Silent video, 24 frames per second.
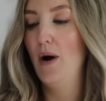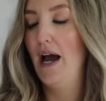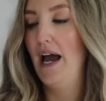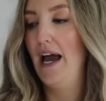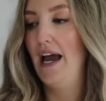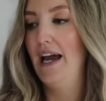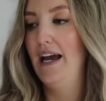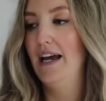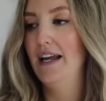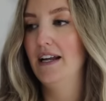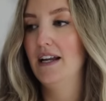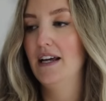
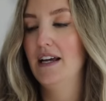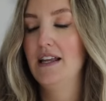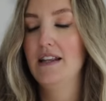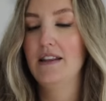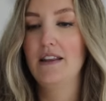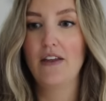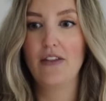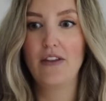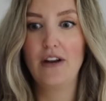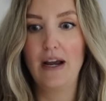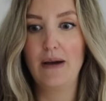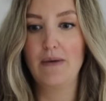And
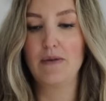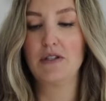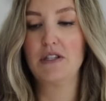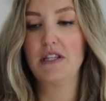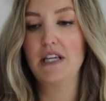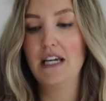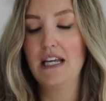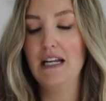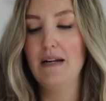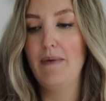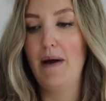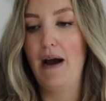the other day I was
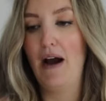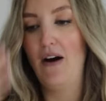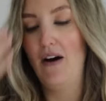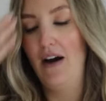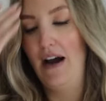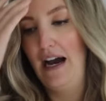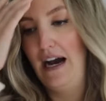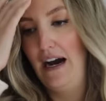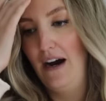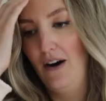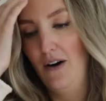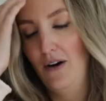thinking
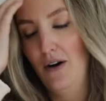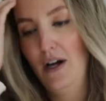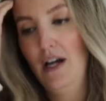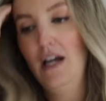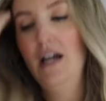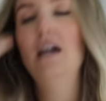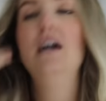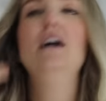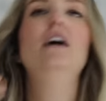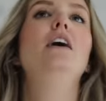about how,